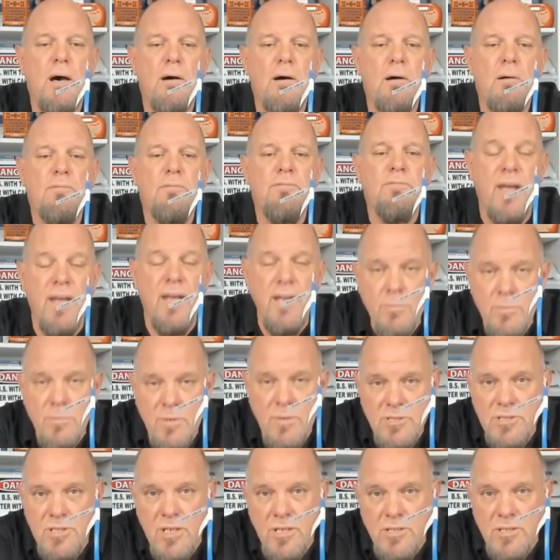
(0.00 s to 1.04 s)
fade
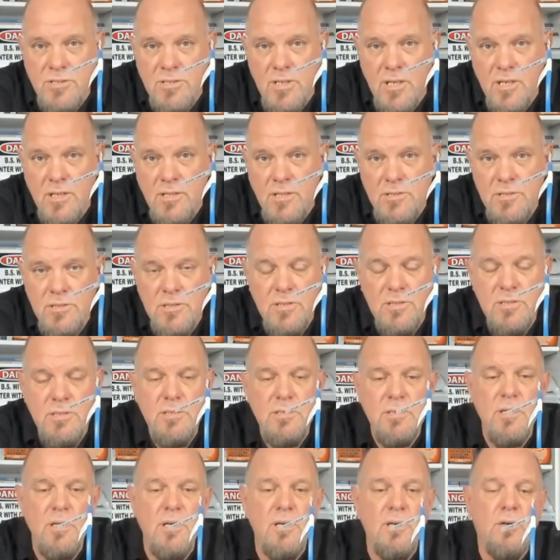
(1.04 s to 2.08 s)
resistant,
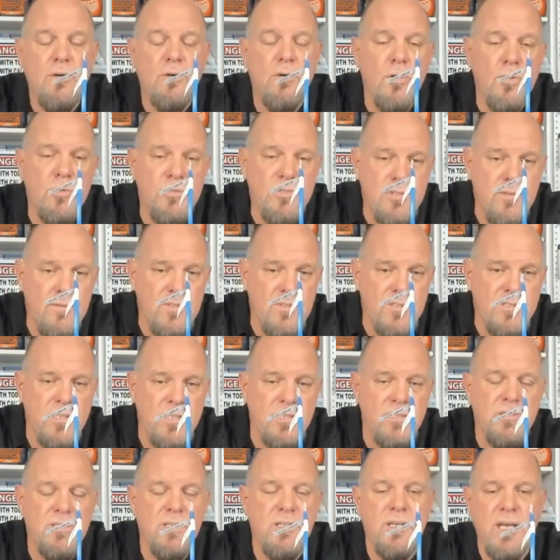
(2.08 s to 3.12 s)
corrosive
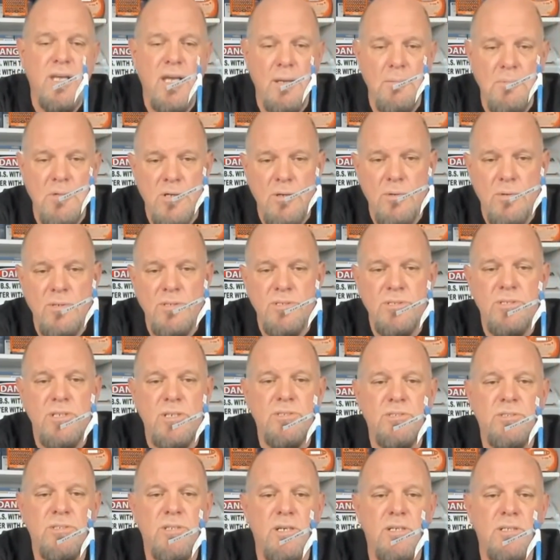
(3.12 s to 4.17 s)
resistant, chemical
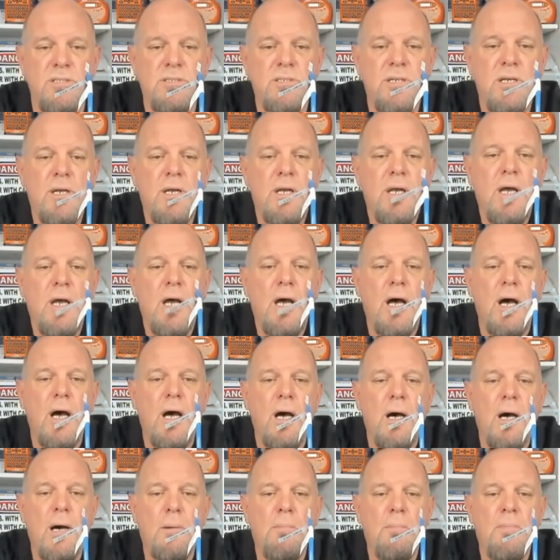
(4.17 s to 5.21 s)
resistant.
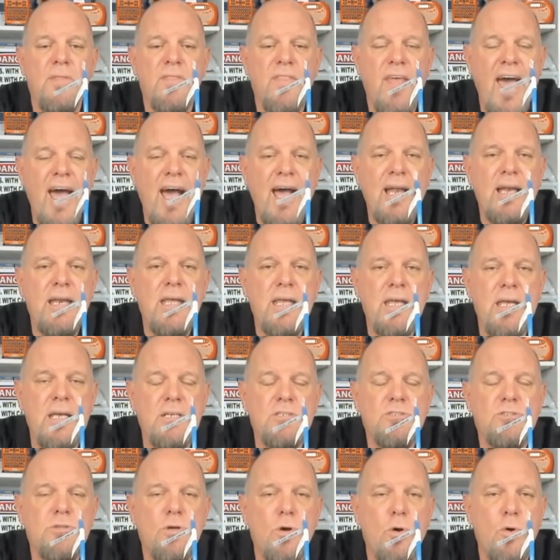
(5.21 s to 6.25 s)
That
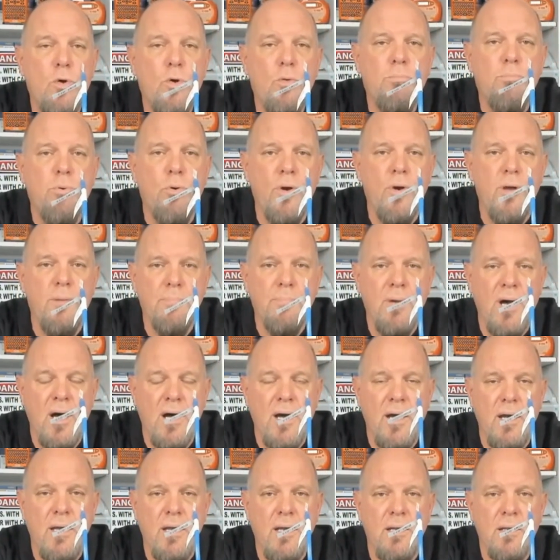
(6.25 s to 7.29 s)
is the whole point
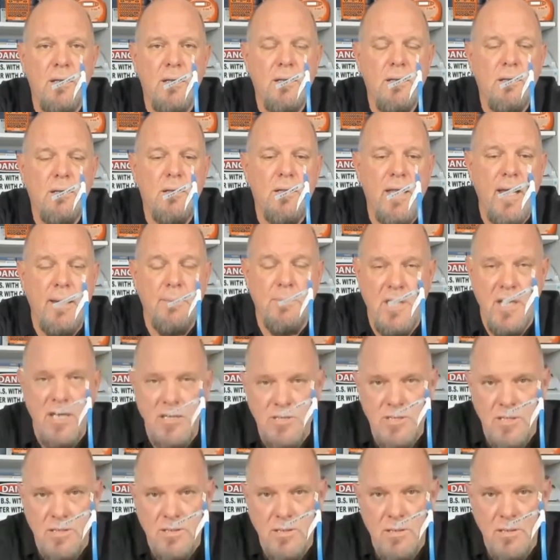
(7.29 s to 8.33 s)
behind
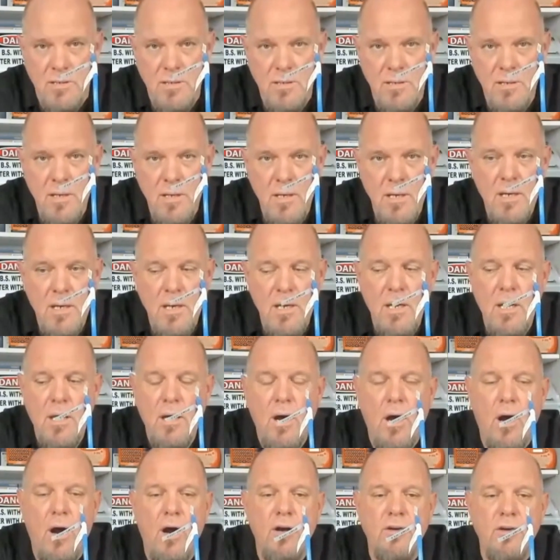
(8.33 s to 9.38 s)
lamination.
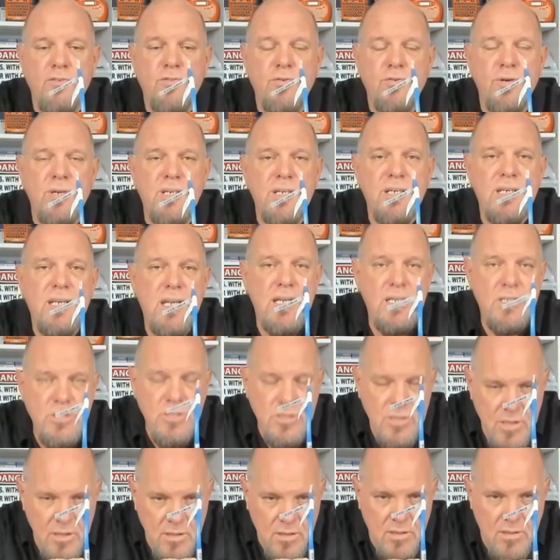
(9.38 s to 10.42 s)
Our
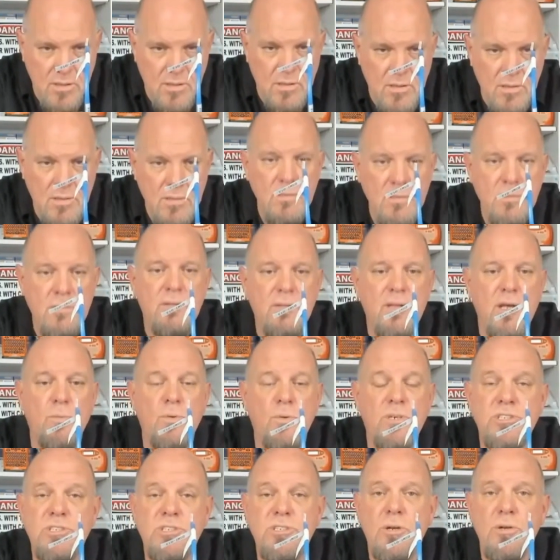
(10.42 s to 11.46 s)
traditional that
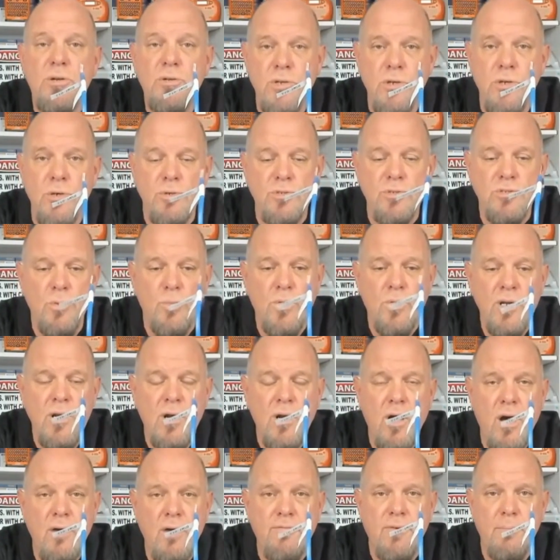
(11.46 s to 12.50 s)
we still use, and we're going
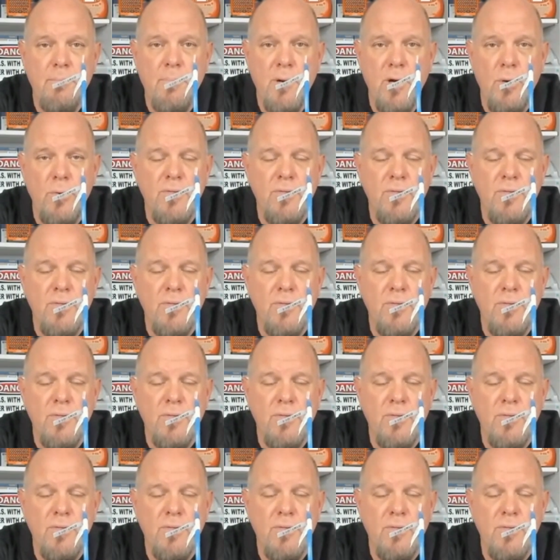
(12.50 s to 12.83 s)
to offer both.